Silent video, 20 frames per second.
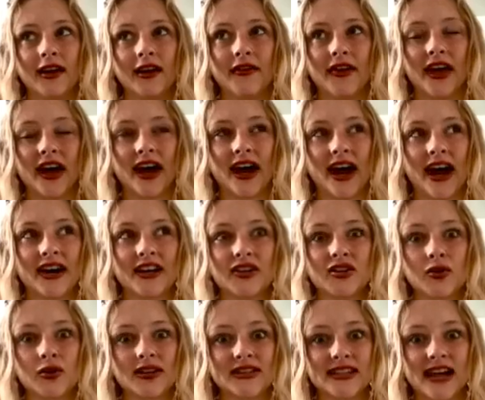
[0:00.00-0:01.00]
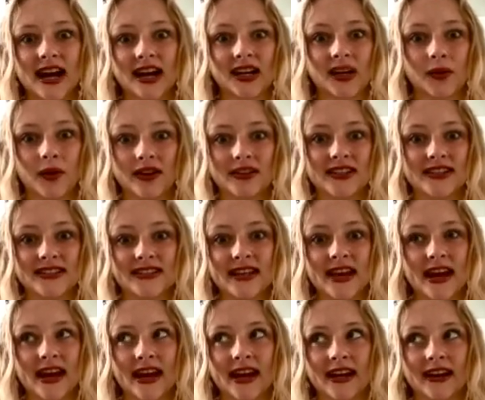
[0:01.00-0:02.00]
that I knew exactly what to
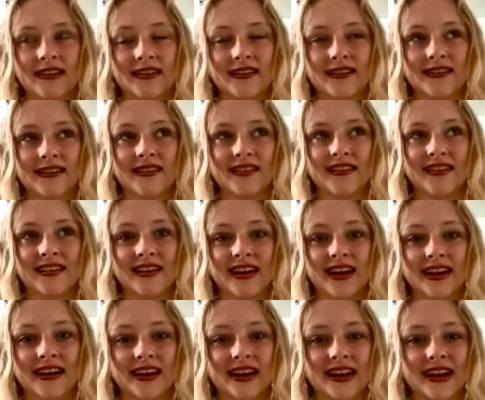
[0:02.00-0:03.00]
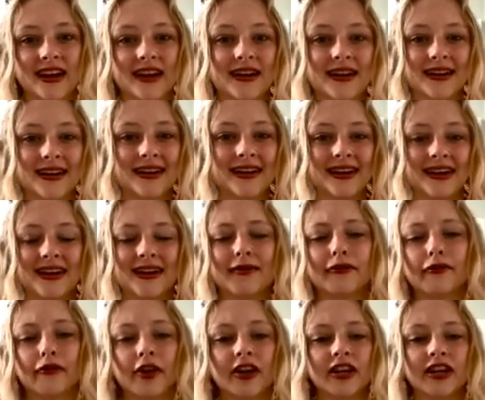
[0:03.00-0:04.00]
say, and like in a
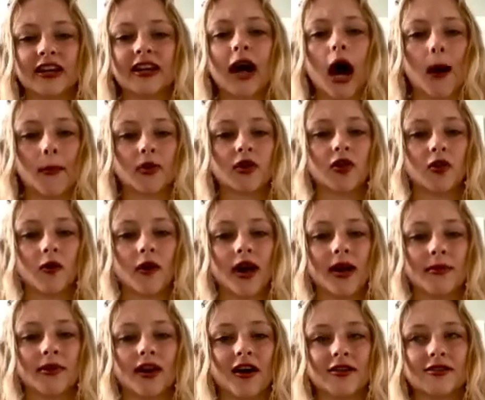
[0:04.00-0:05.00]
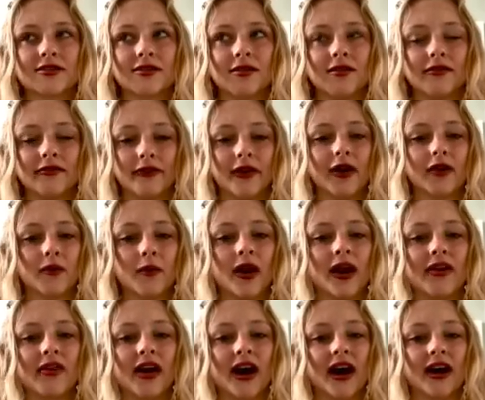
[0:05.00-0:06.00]
funny, comical way, but also a fun
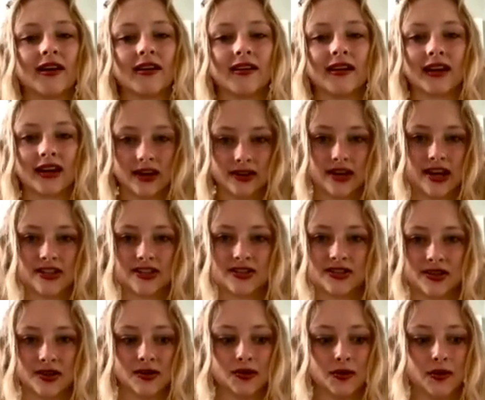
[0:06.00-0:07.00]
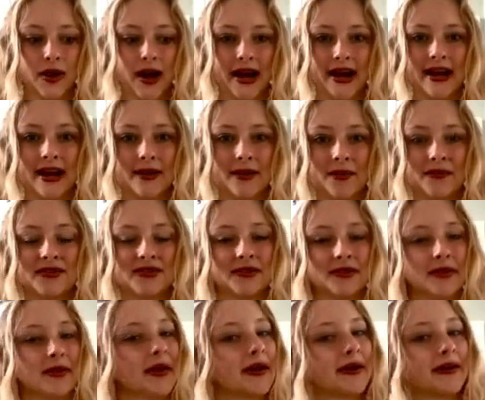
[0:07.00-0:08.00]
way that like that's still who I am. I'm
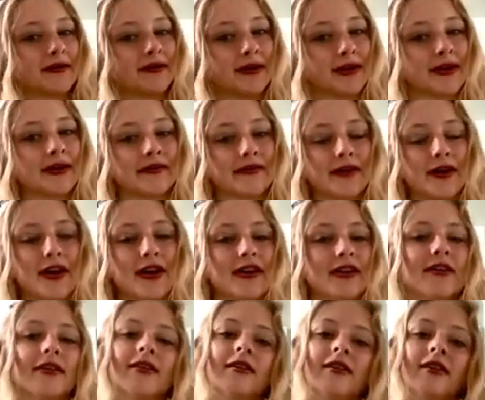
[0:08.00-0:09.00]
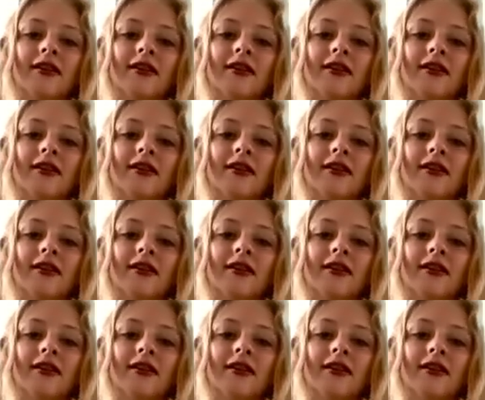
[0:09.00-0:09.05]
still like a really fun,